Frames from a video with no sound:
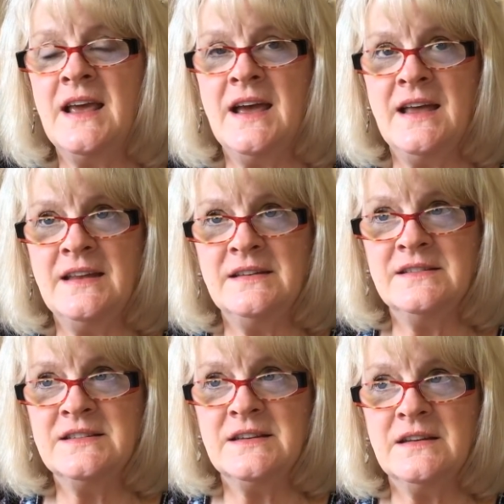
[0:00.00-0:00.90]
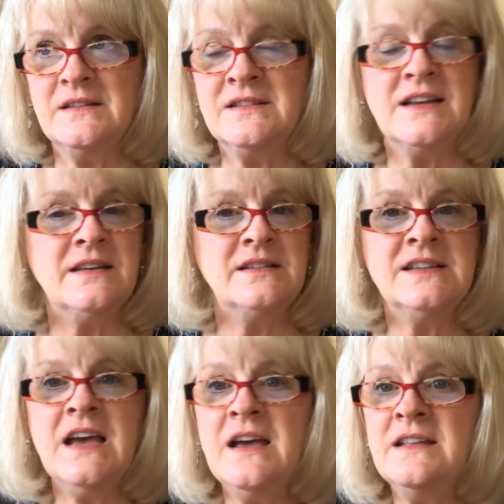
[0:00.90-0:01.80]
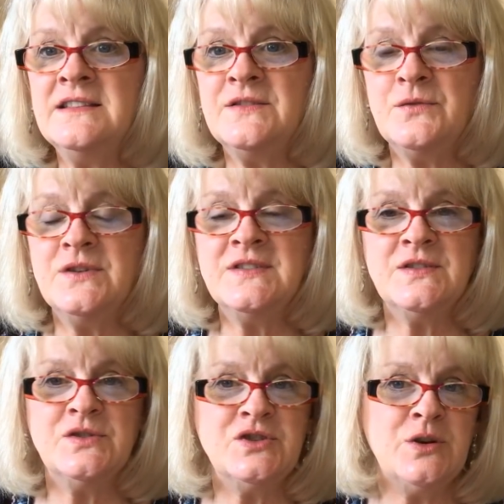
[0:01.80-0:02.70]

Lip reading: and done tons of research.